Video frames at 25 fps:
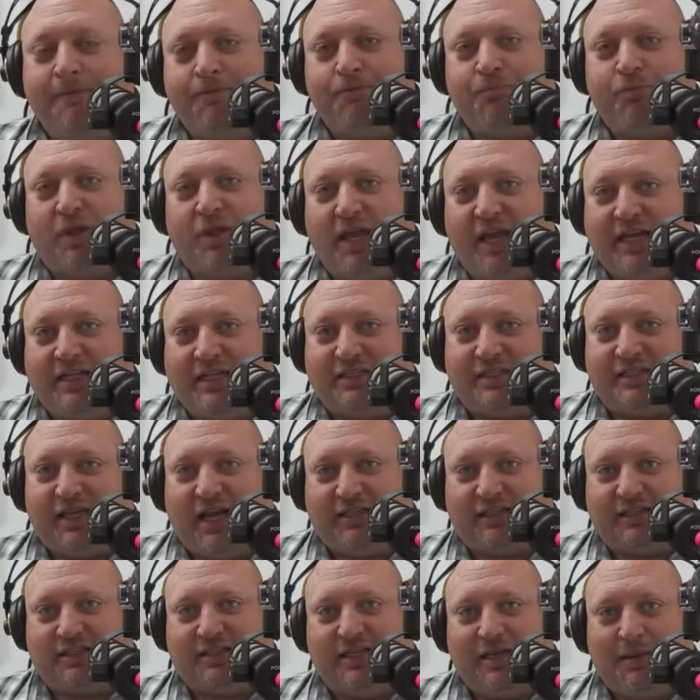inside
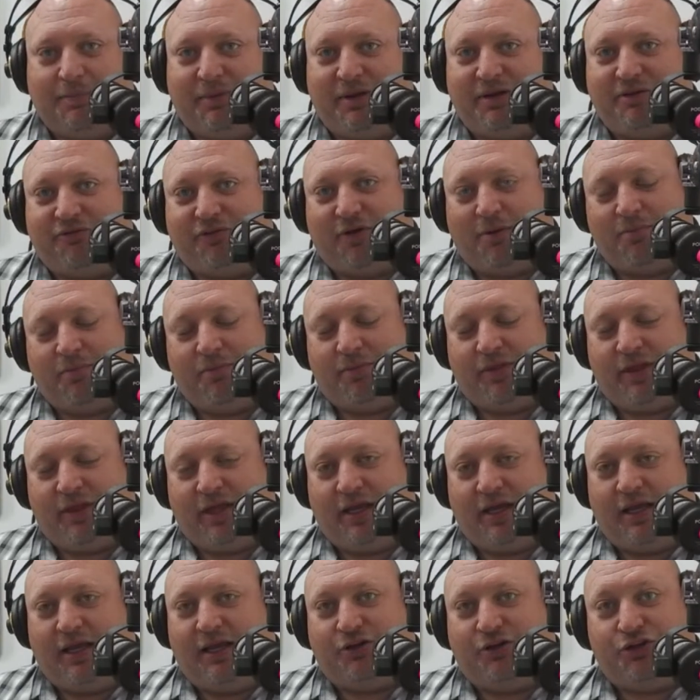snippet from
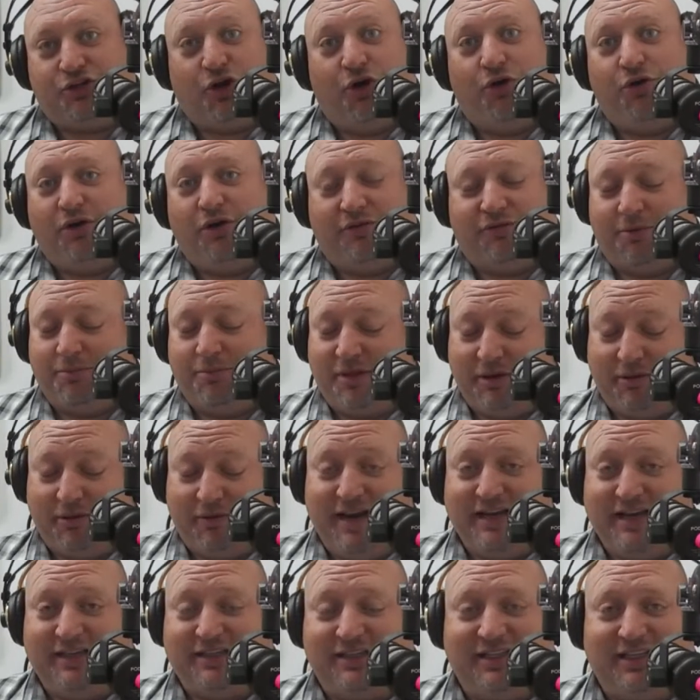the show, from the
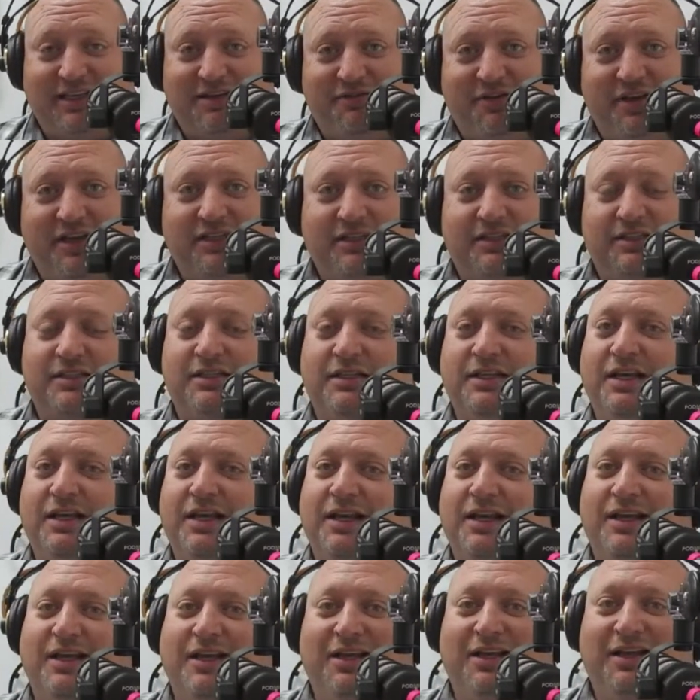race and the events,
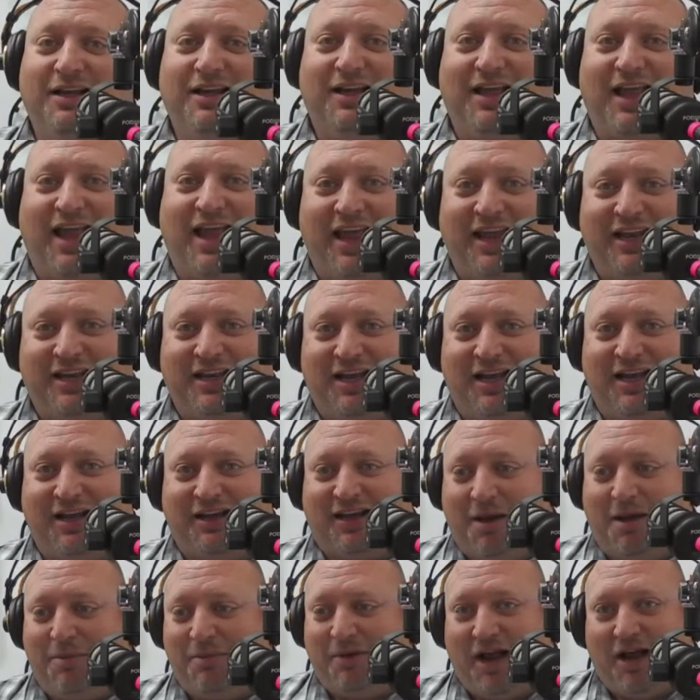and
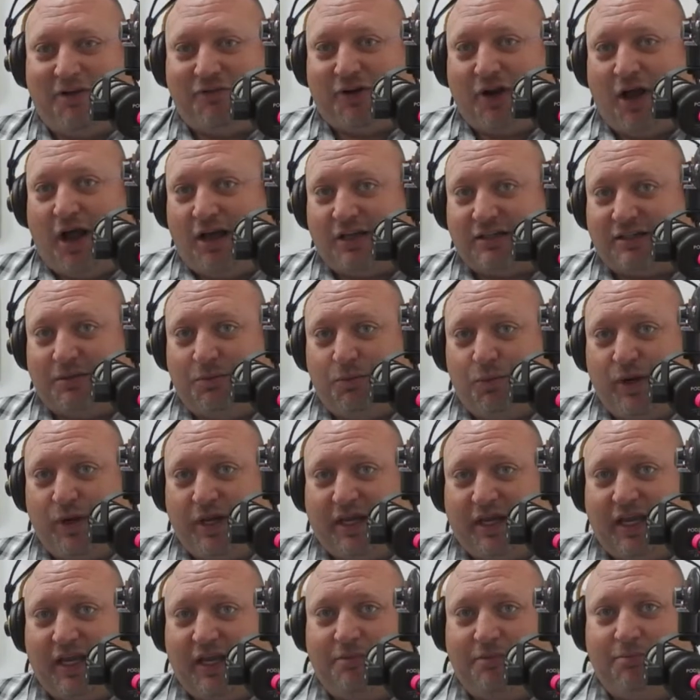coming off an awesome
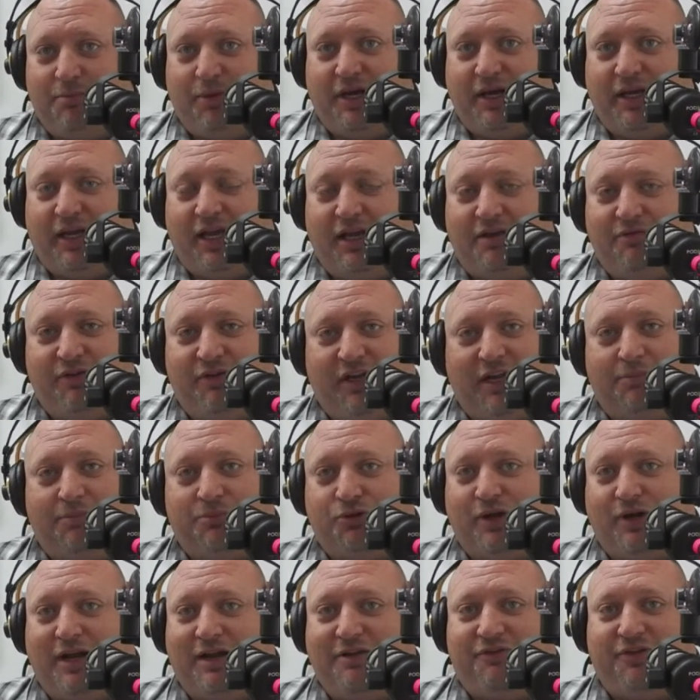weekend, bug-in, beat-up
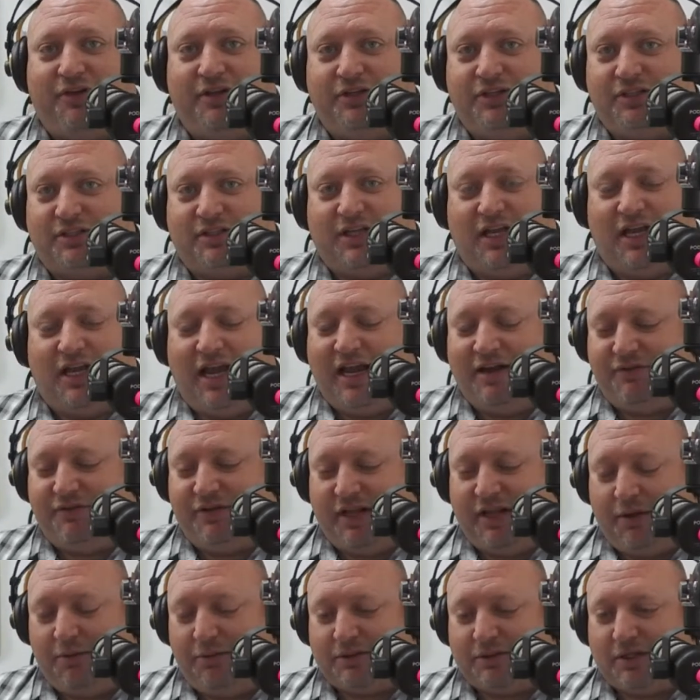treffing. Just
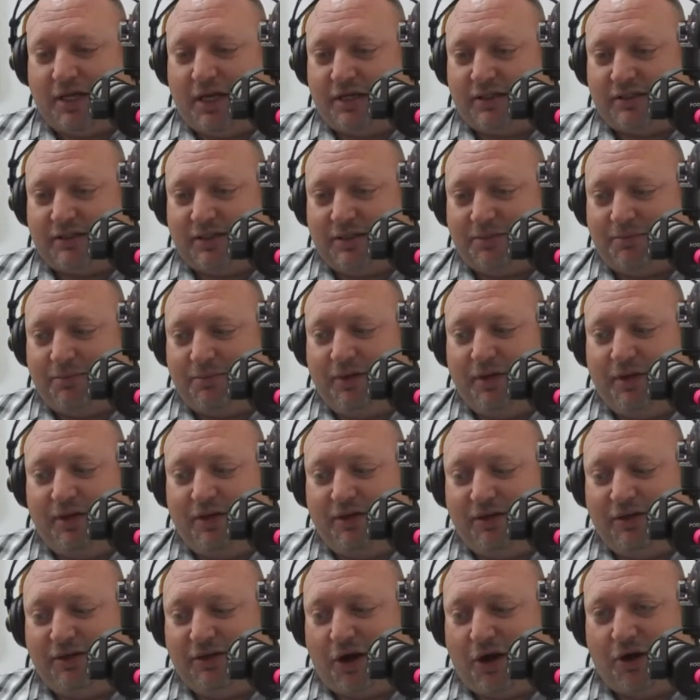everything was awesome,
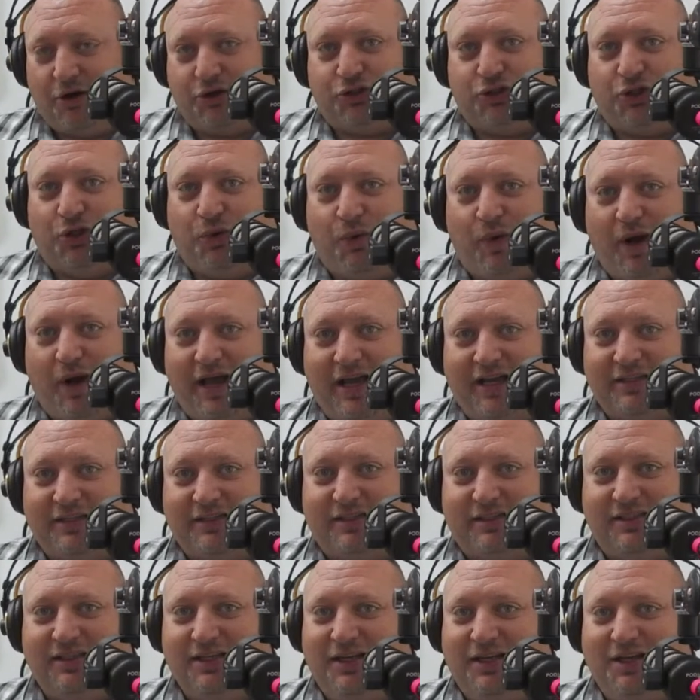car
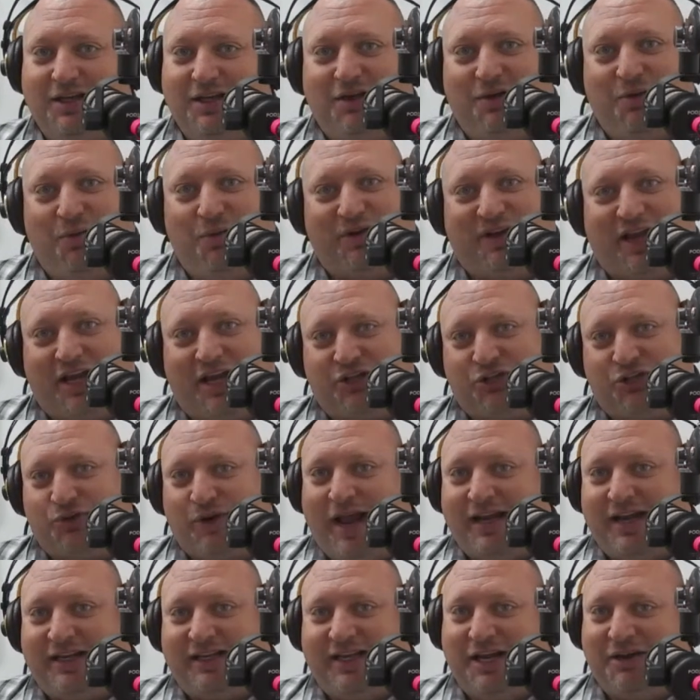show-wise. We got
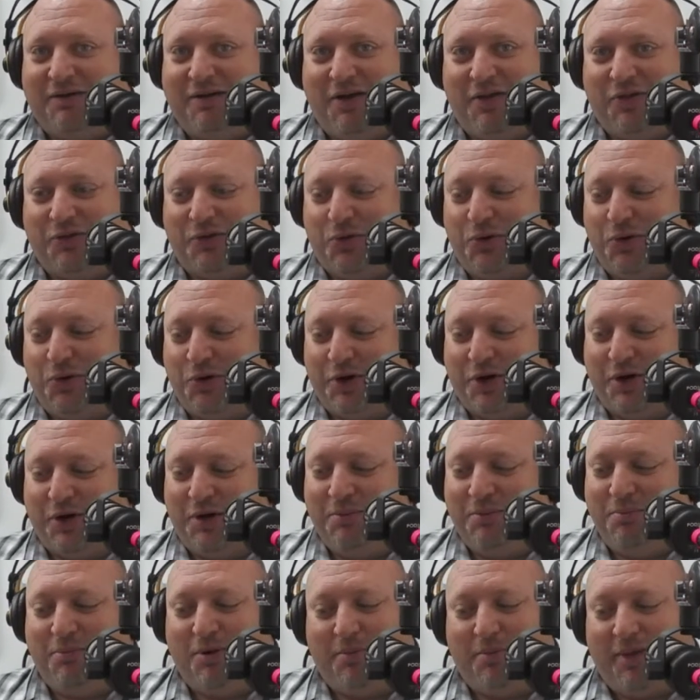drag day around the corner,
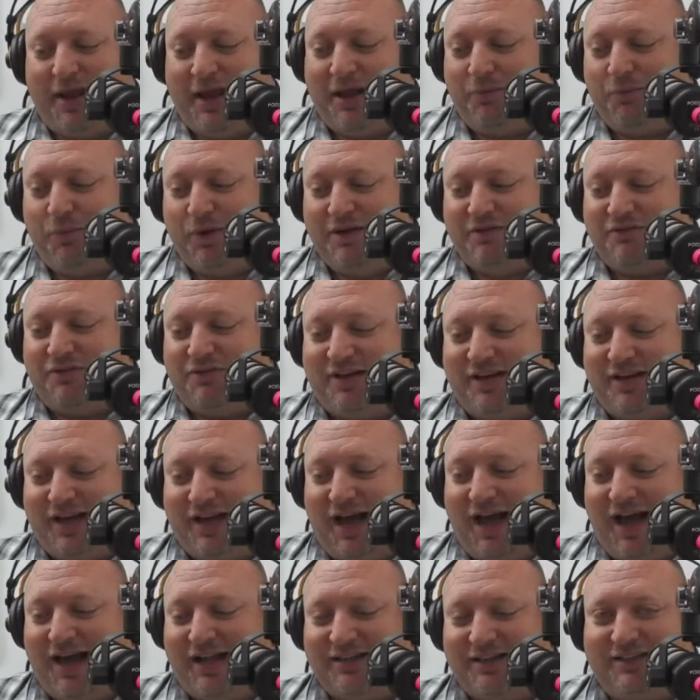but, man, we've
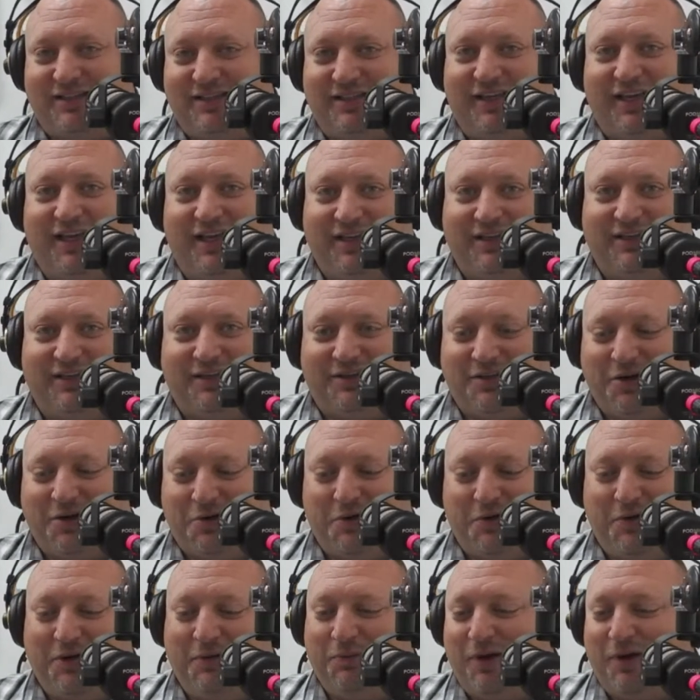got to get
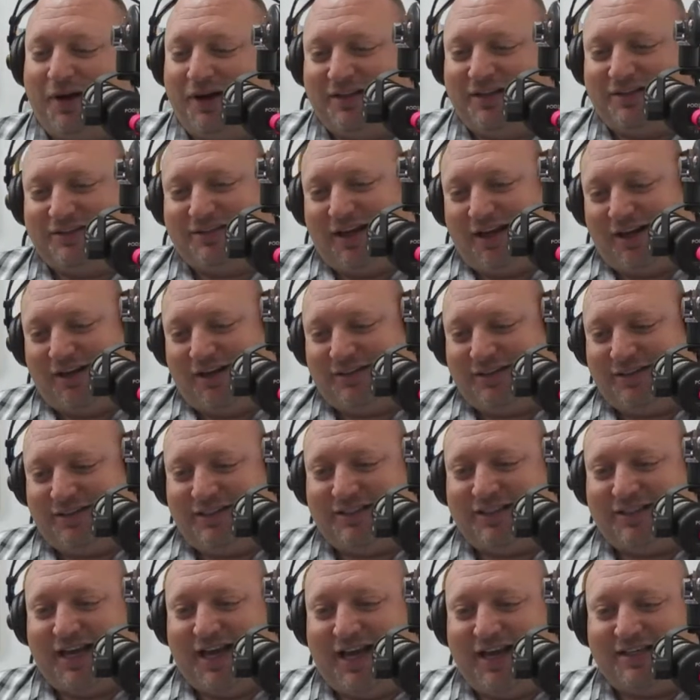going. We're going to talk to these
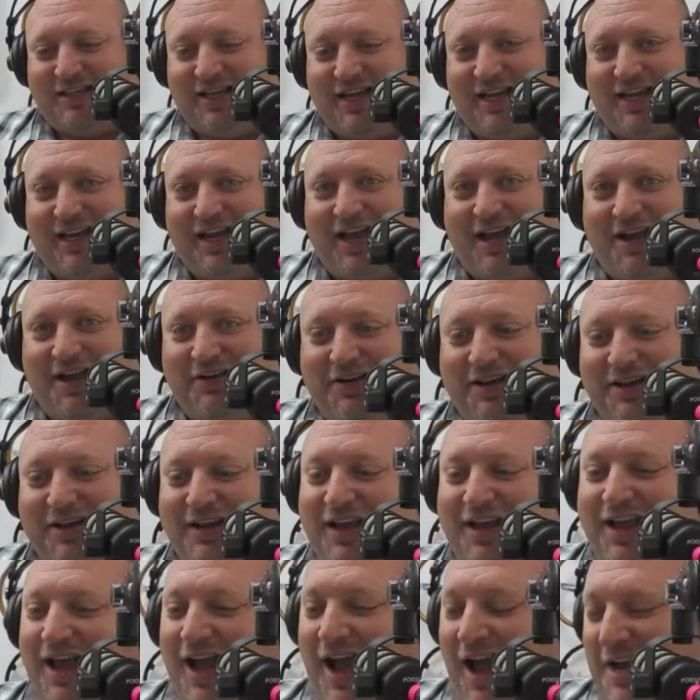guys, hang out.
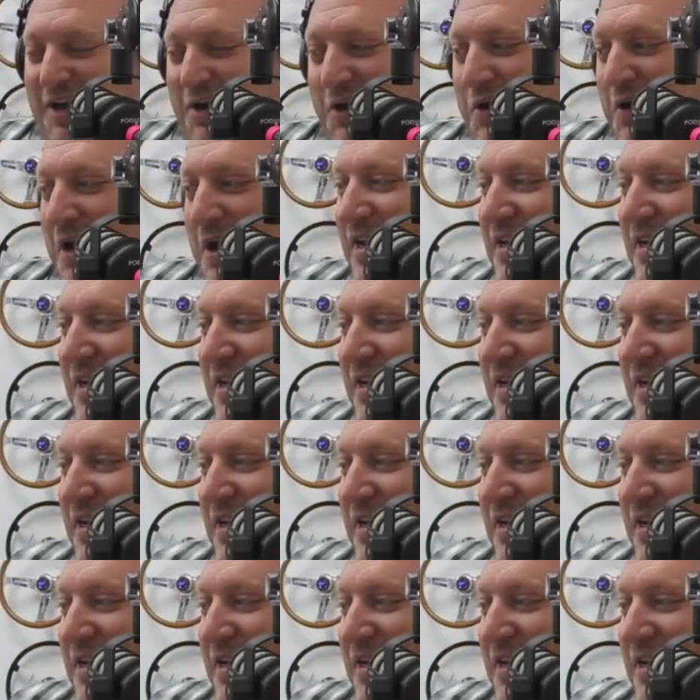I know Eddie's